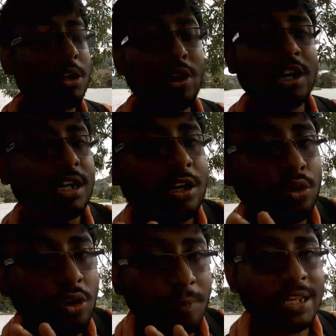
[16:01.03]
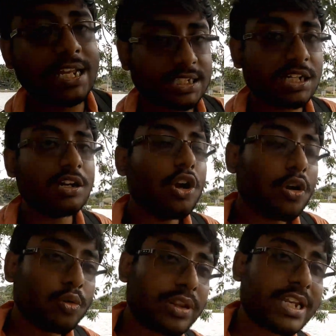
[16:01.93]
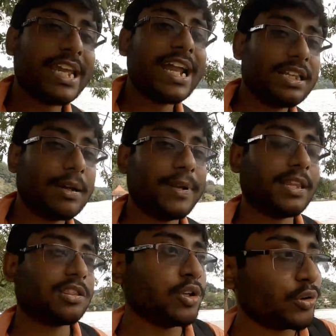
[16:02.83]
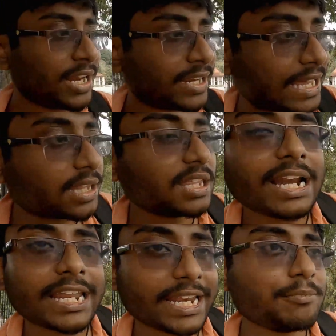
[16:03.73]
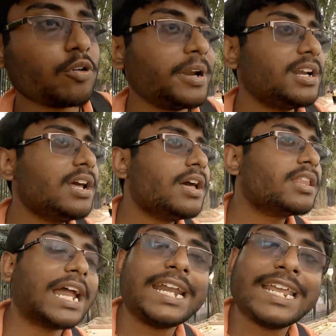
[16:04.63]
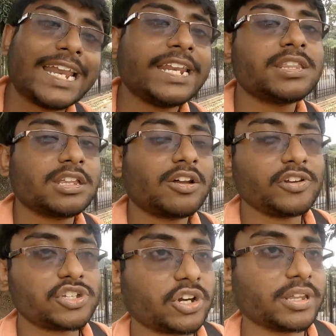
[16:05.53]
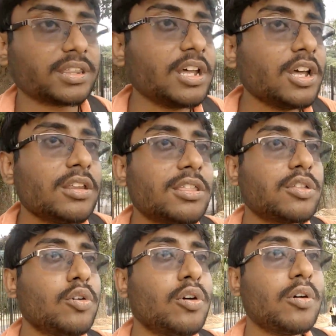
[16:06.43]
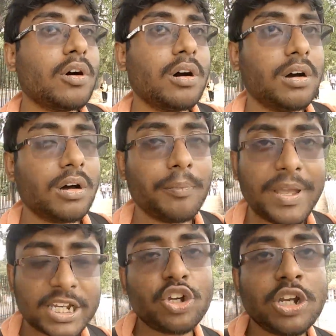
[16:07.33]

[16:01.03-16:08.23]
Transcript: you are under no obligation to stay at their place. So you can cancel at any moment citing any reason of your choice. So make sure